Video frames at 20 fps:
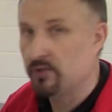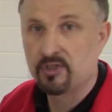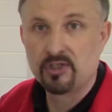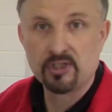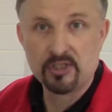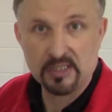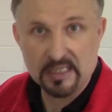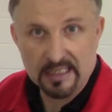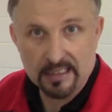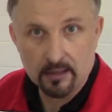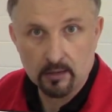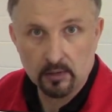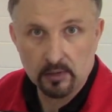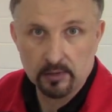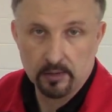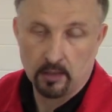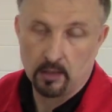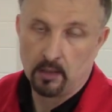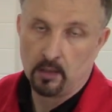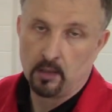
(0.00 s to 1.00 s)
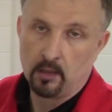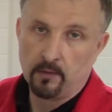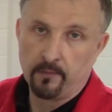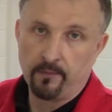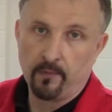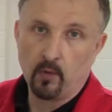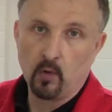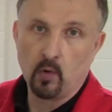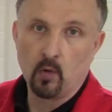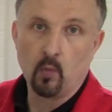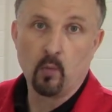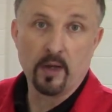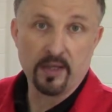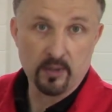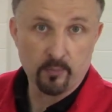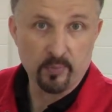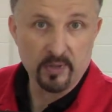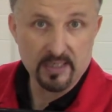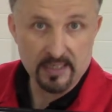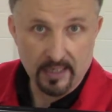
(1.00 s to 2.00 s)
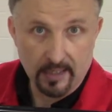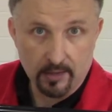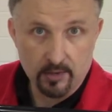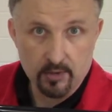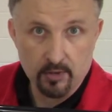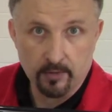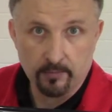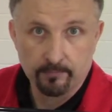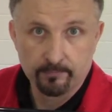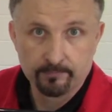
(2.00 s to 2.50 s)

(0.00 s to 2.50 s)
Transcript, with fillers: sealed for weather protection.